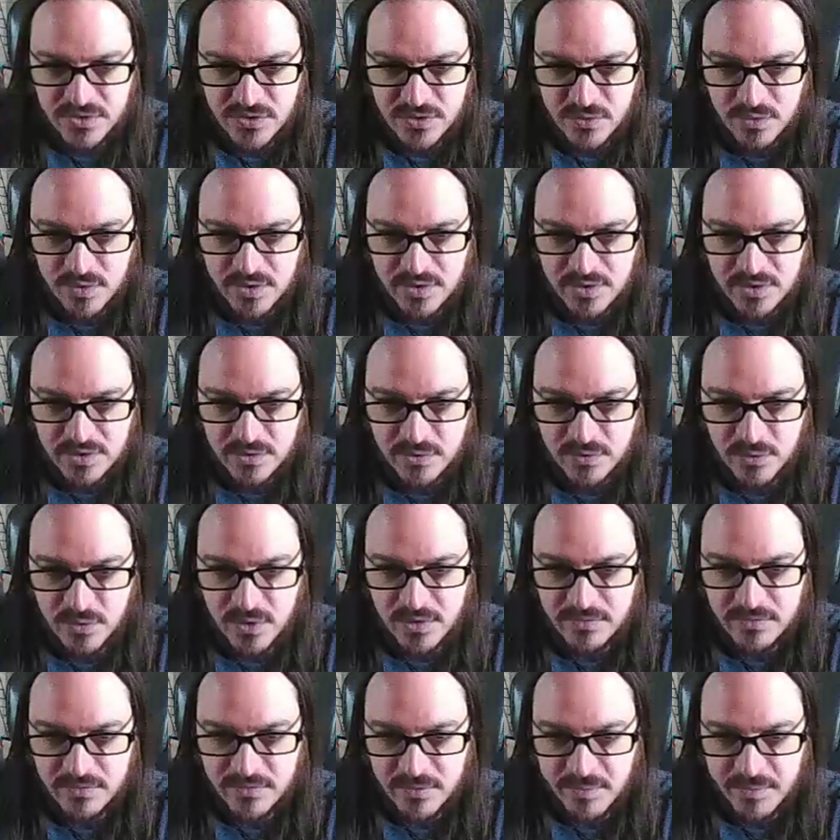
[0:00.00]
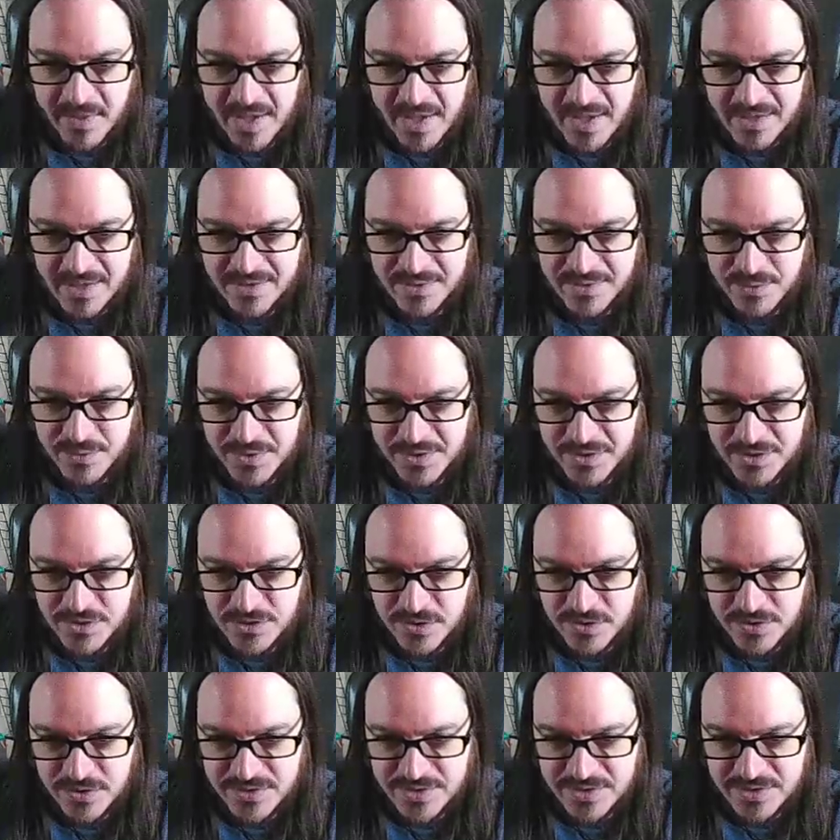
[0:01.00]
you want to run from that when he
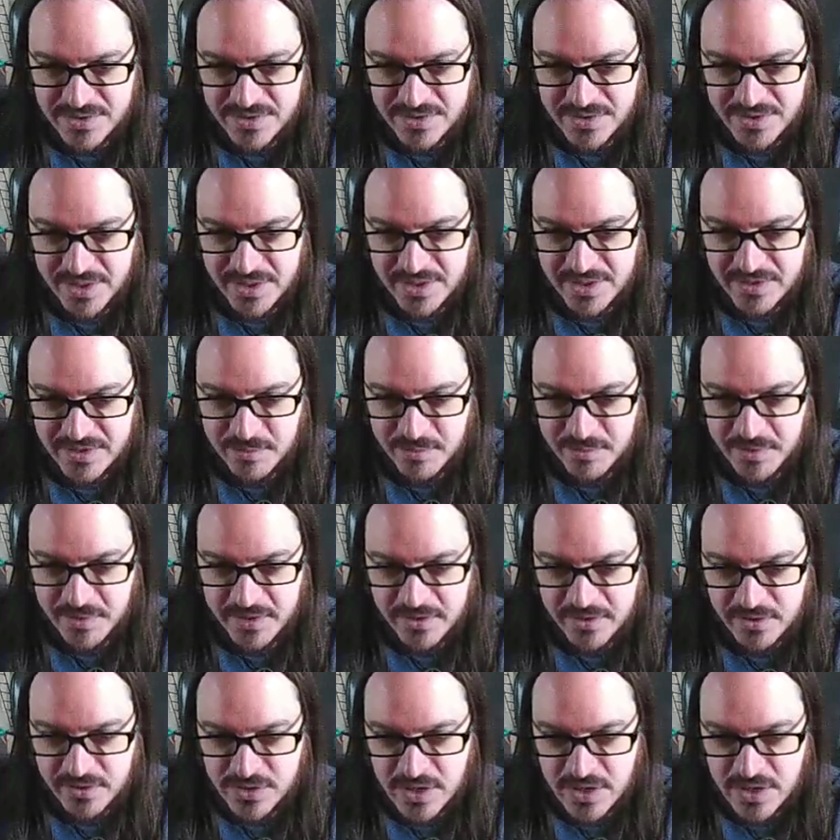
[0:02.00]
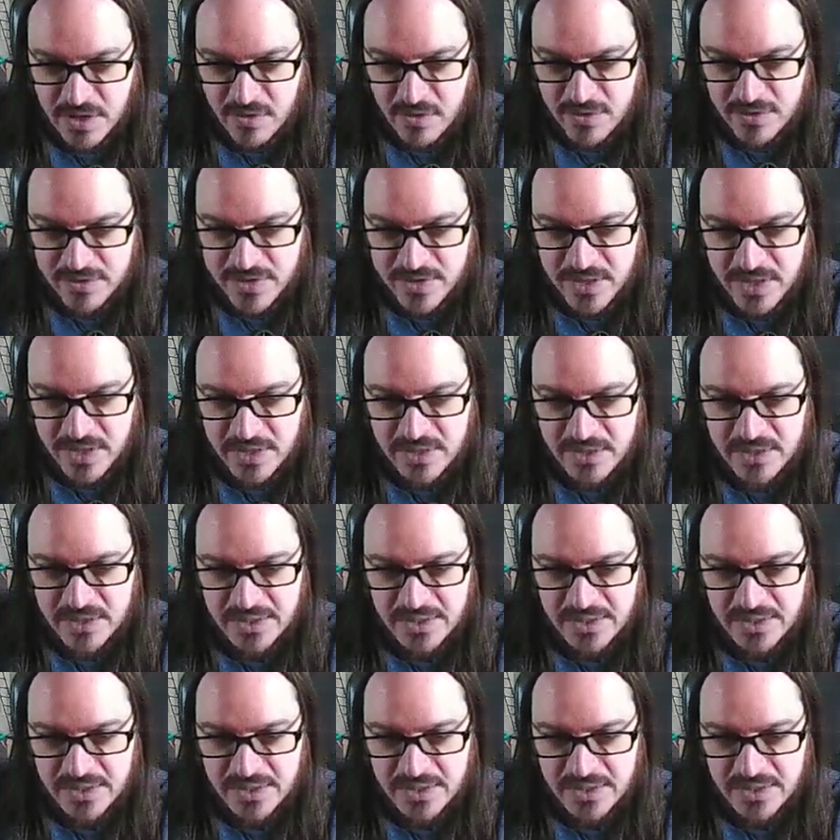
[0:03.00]
turns into, like, his meteor shower thing.